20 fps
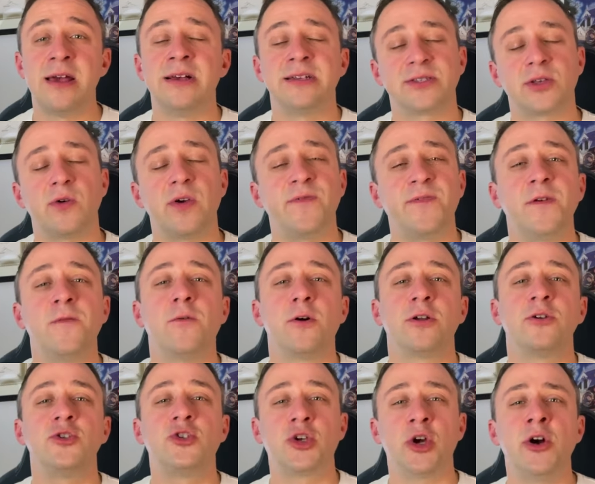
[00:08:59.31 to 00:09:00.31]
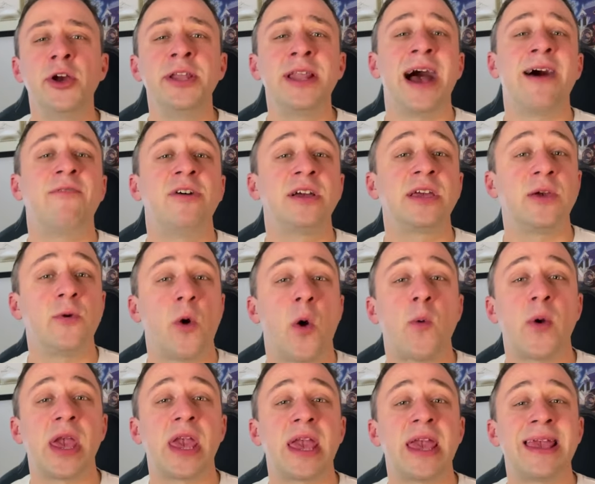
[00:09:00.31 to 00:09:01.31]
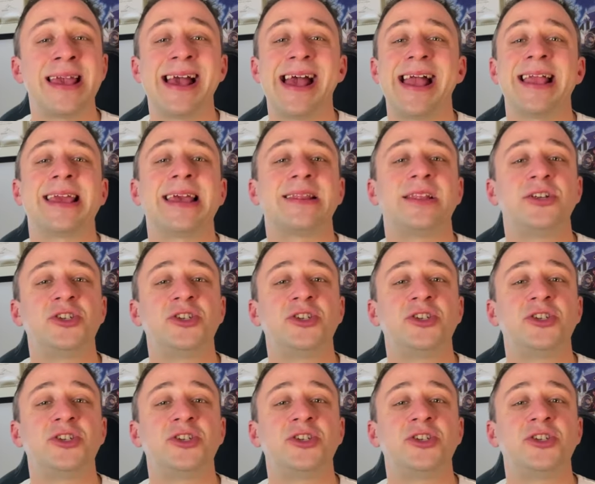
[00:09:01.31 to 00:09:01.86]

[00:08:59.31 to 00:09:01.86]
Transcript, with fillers: So if you want to join our giveaway and get the